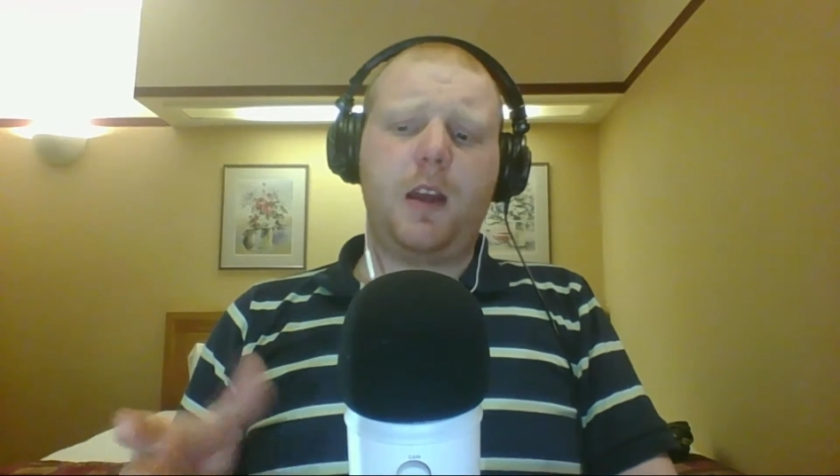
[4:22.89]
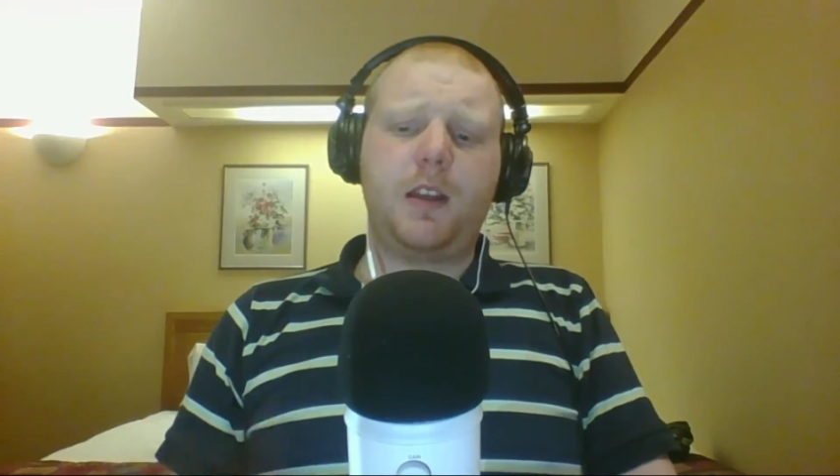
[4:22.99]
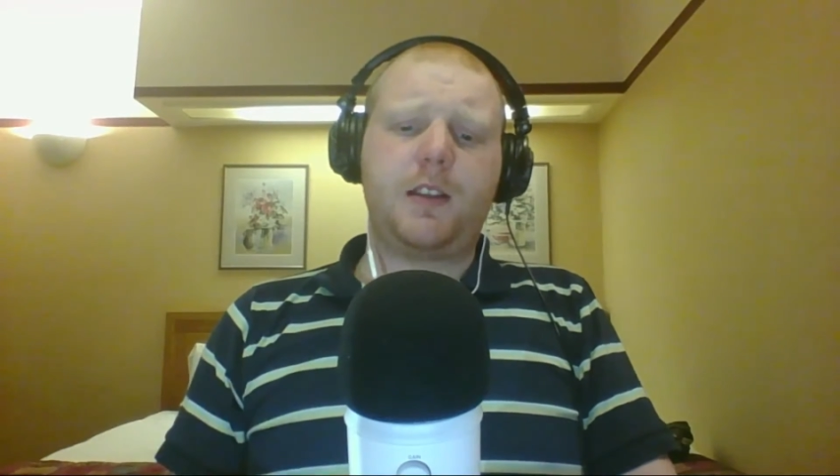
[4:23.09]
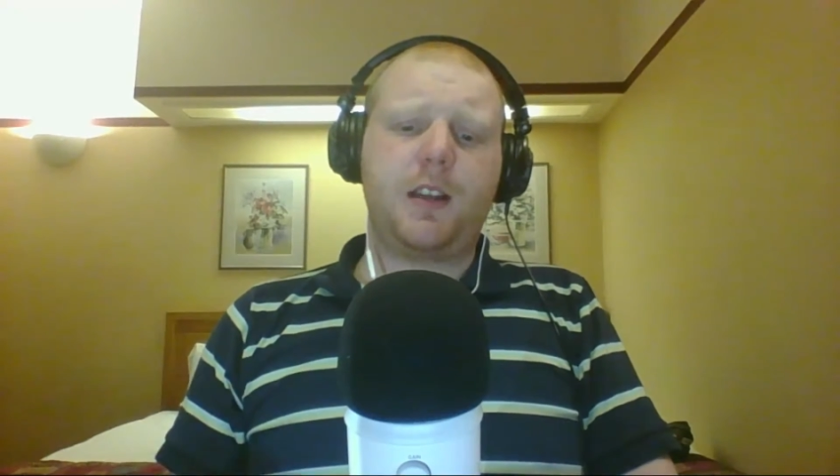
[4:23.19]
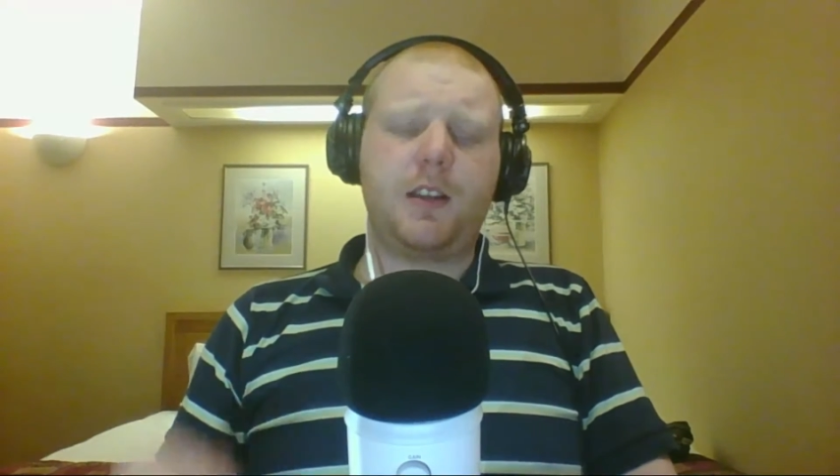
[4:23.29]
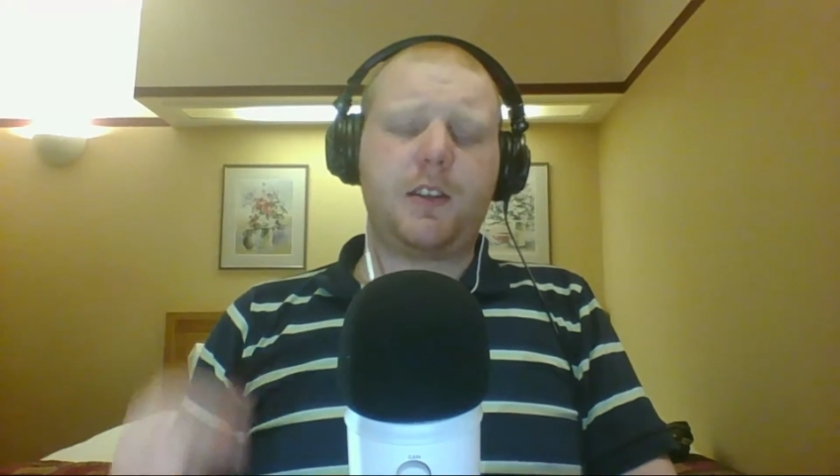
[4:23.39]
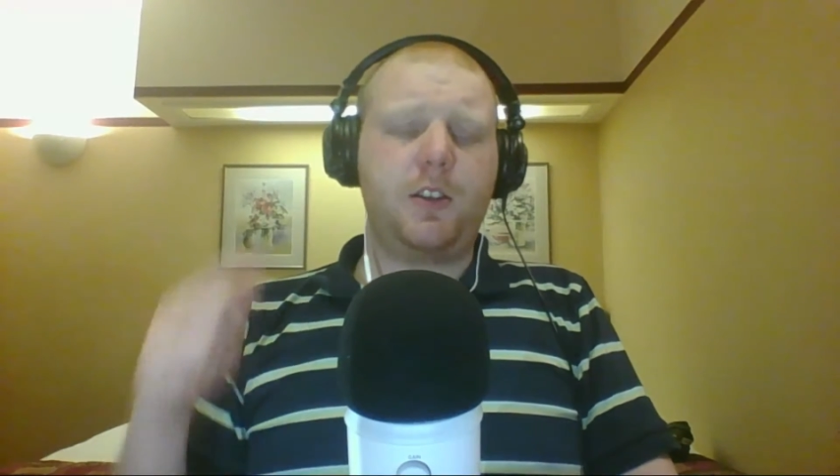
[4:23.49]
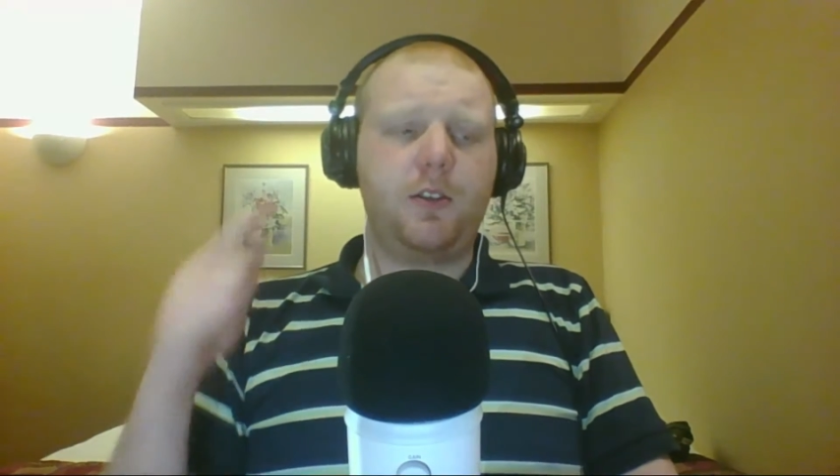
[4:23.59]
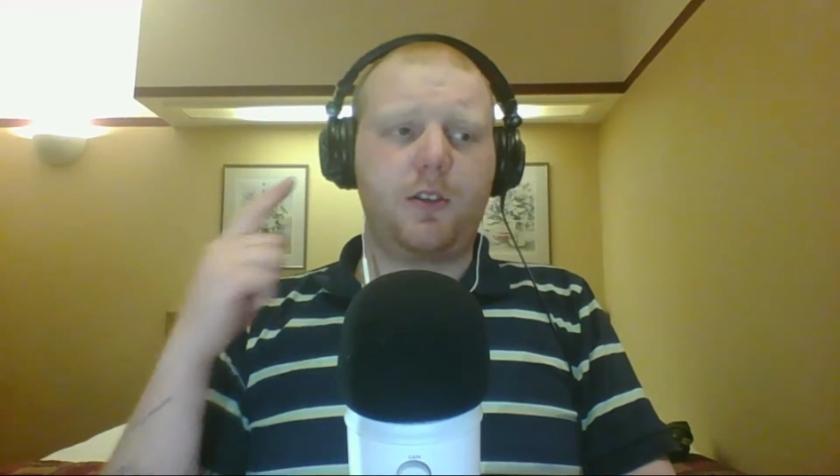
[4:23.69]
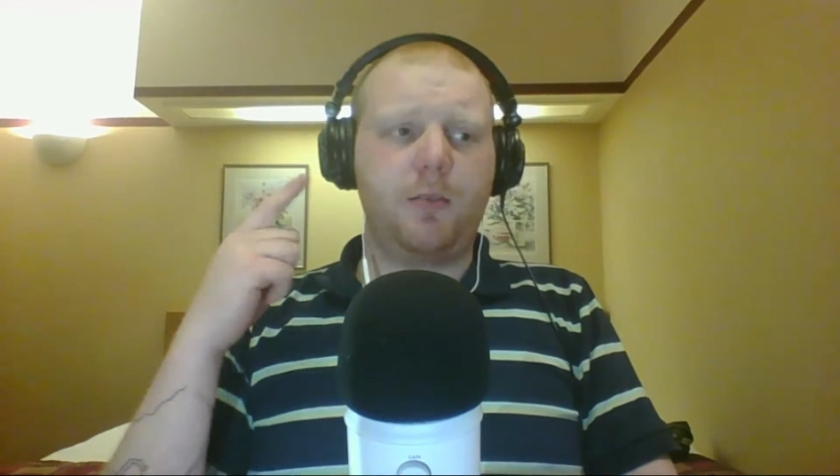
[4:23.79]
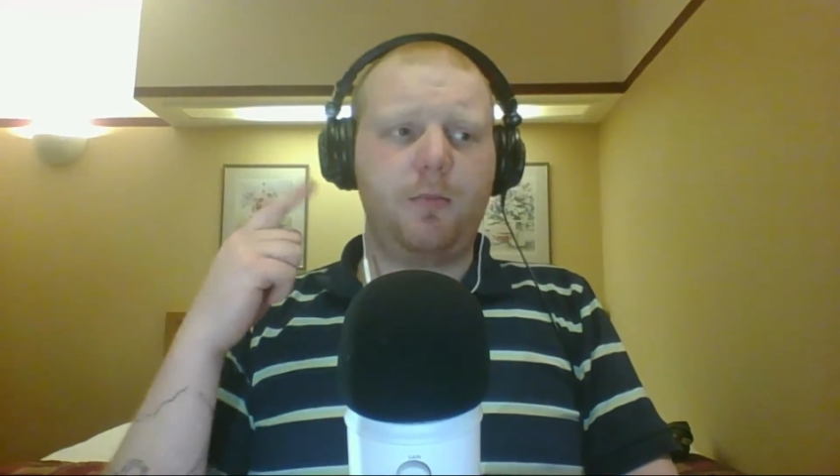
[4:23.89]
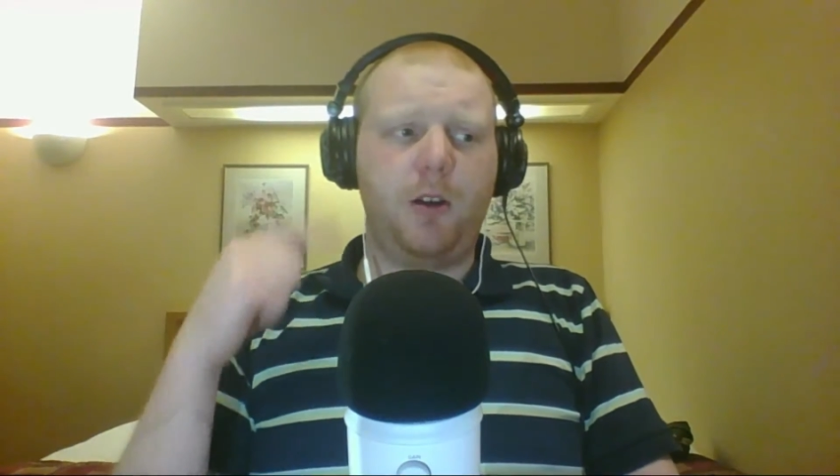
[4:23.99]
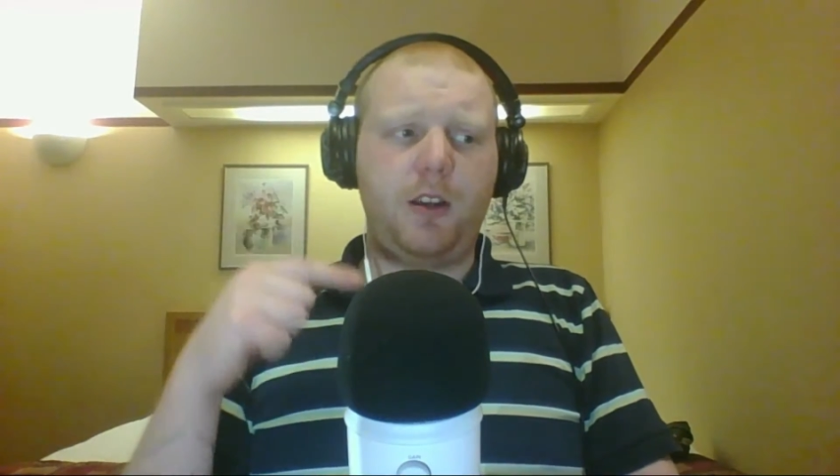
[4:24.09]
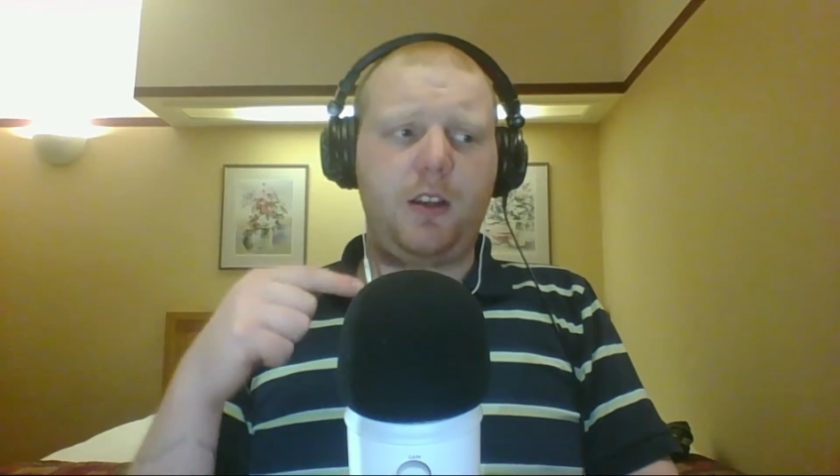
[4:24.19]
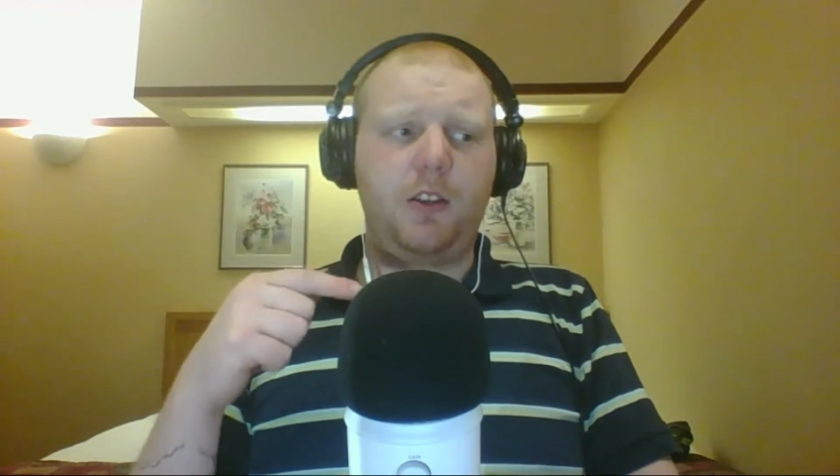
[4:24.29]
headsets use the mic